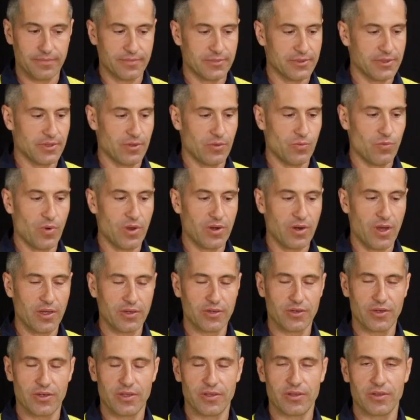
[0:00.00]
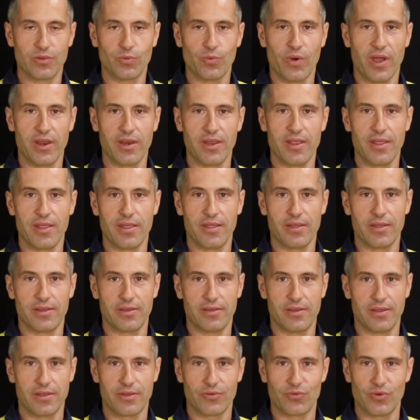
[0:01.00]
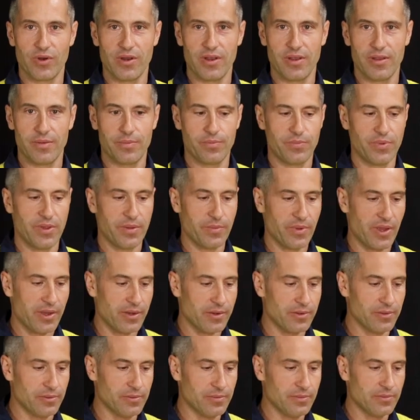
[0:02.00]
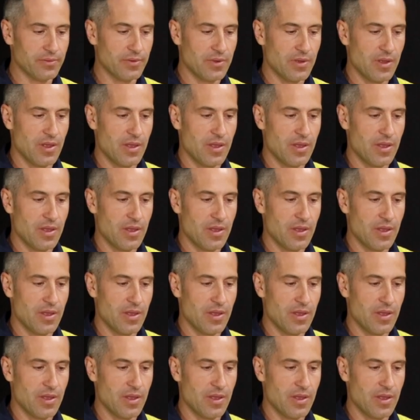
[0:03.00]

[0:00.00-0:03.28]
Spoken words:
so 120 degree beam angle.